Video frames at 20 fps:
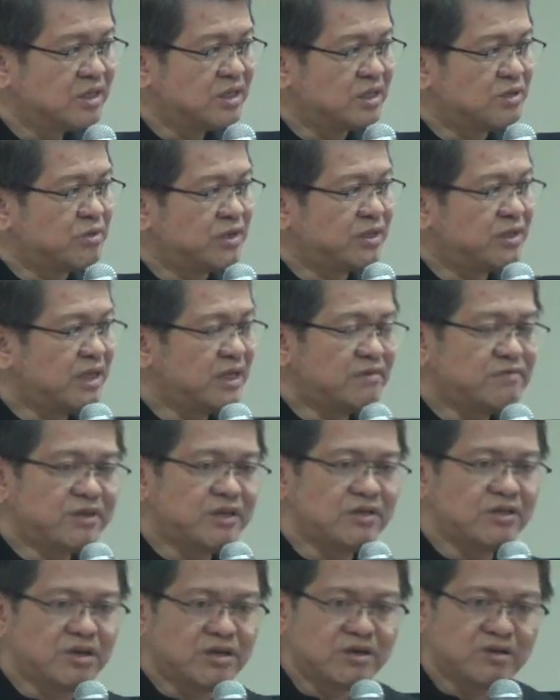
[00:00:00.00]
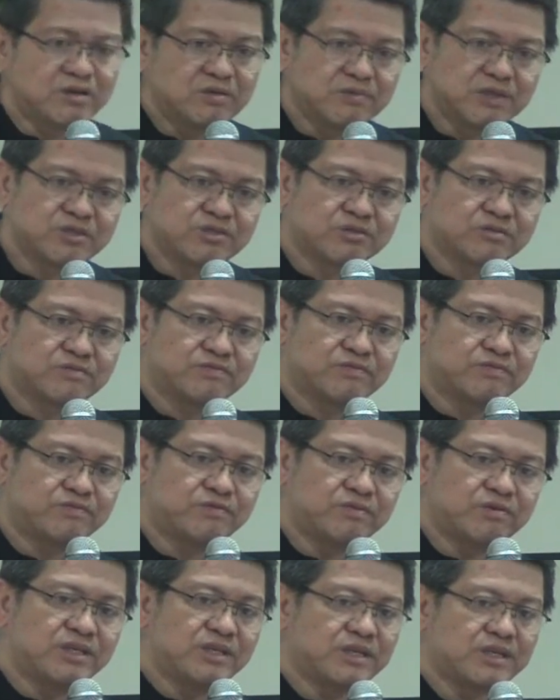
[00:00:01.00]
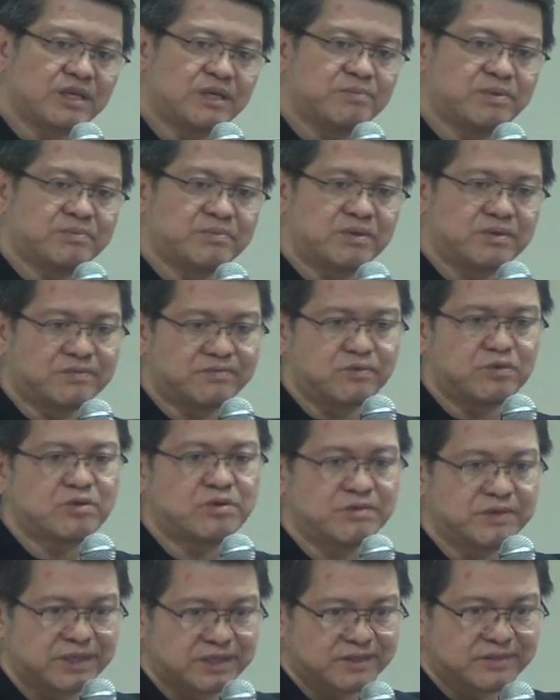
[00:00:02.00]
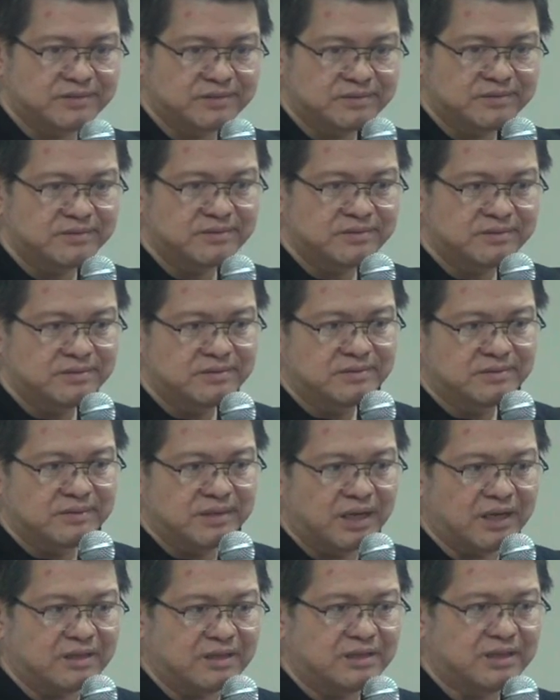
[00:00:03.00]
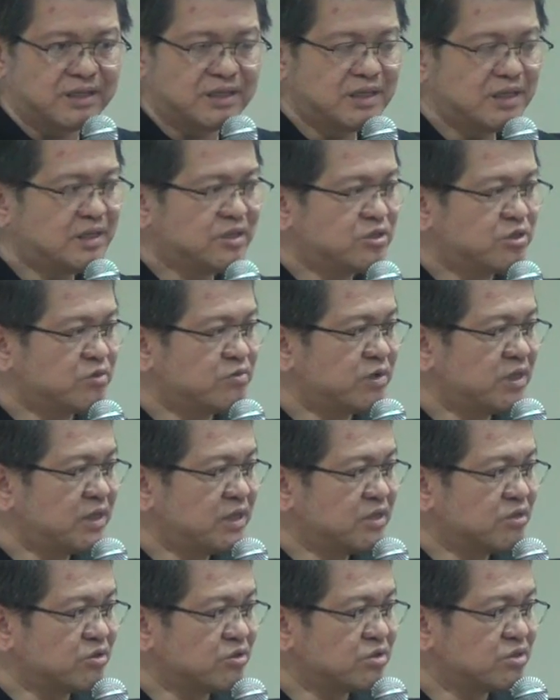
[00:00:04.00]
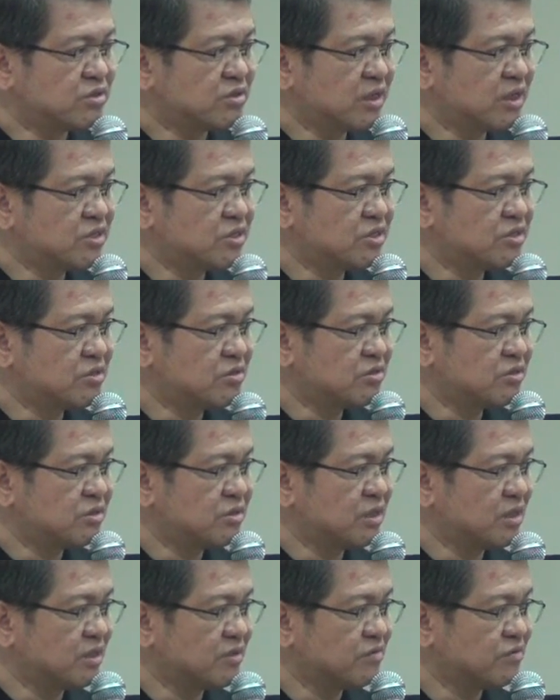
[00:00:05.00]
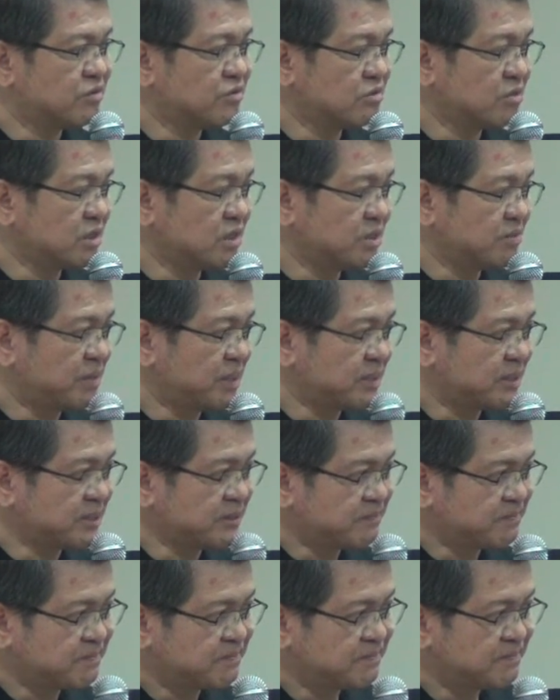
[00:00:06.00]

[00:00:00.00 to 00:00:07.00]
You will never know what you're fully capable of doing until you're willing to stretch yourself to the limit.